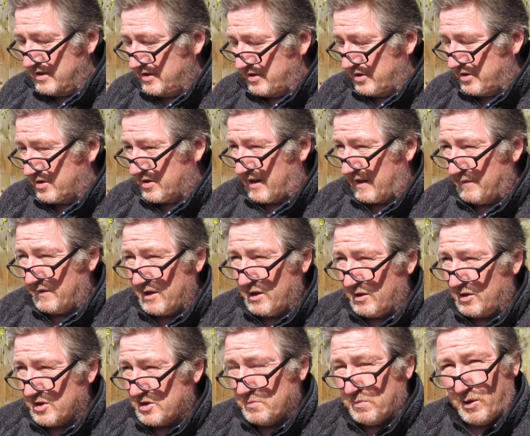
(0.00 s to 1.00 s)
You could have a
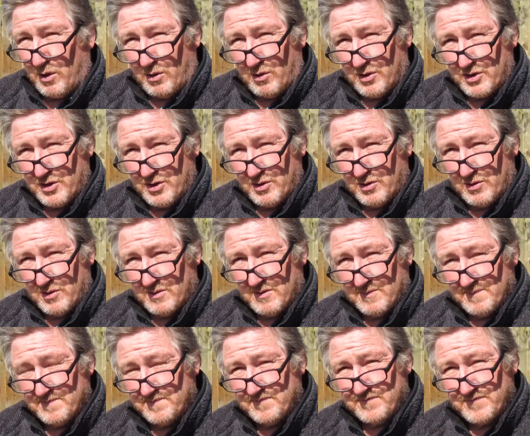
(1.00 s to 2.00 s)
large pot on your
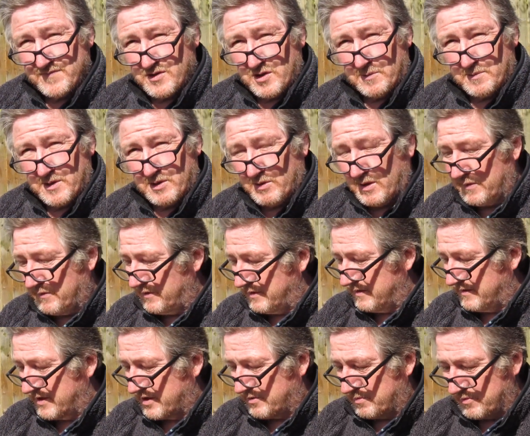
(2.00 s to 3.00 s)
top of your oven.
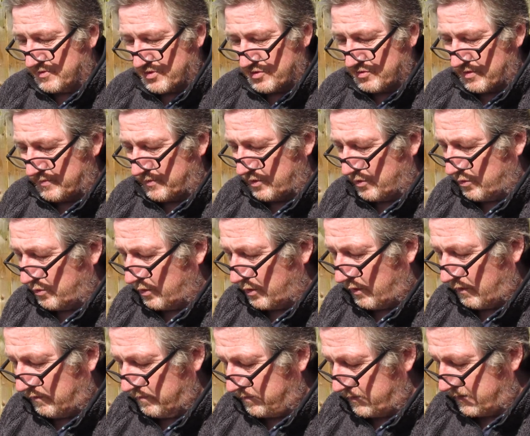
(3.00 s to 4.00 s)
This will strip it all
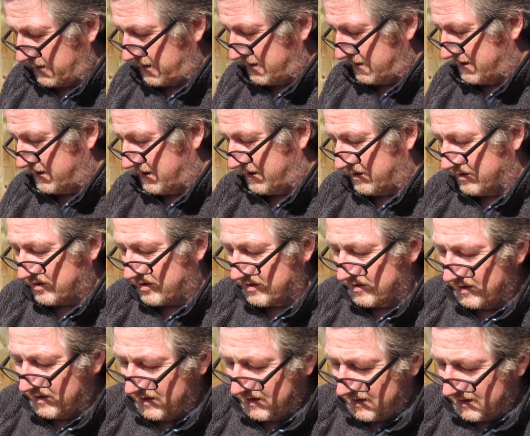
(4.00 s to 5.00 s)
off, but it does.
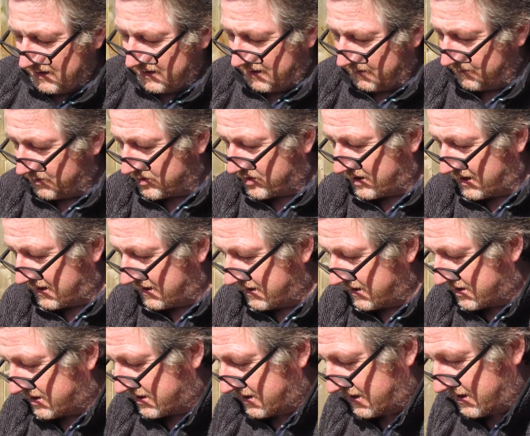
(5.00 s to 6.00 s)
I'm not saying
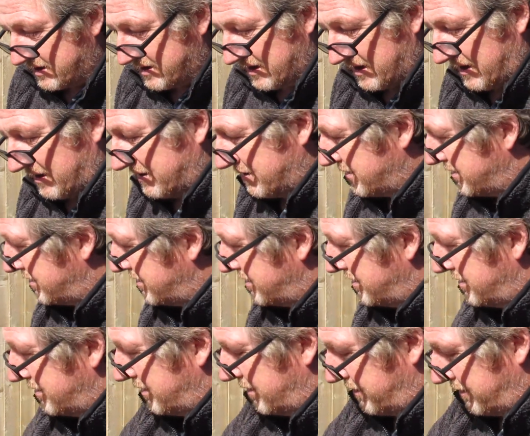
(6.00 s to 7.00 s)
this is the
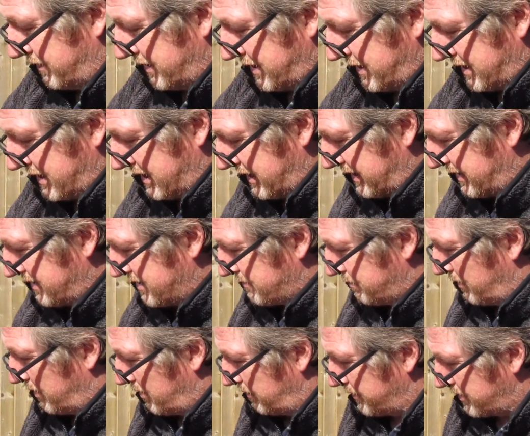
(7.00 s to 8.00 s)
cleanest
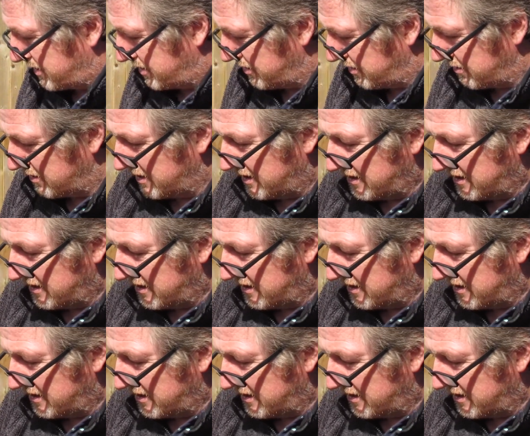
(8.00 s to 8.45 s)
barbecue.